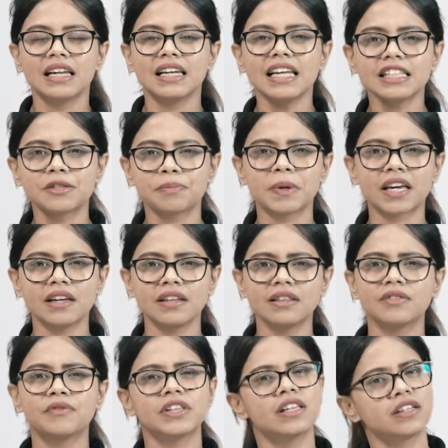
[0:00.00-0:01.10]
Let's
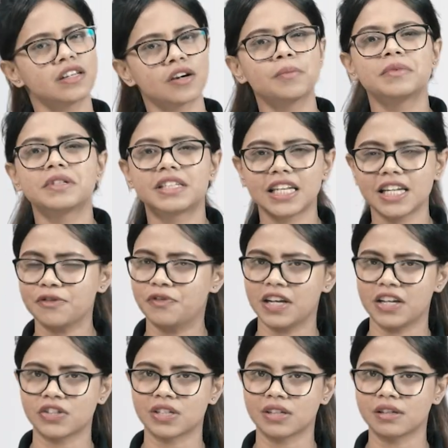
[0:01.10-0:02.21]
begin with the term
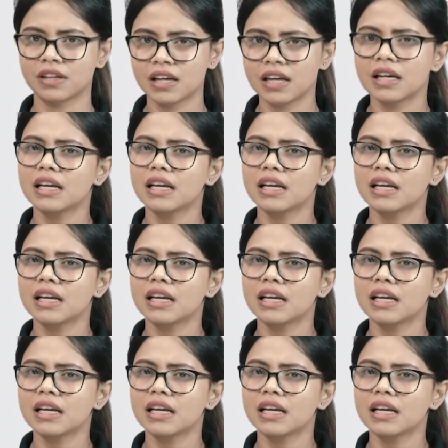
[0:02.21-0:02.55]
deflation.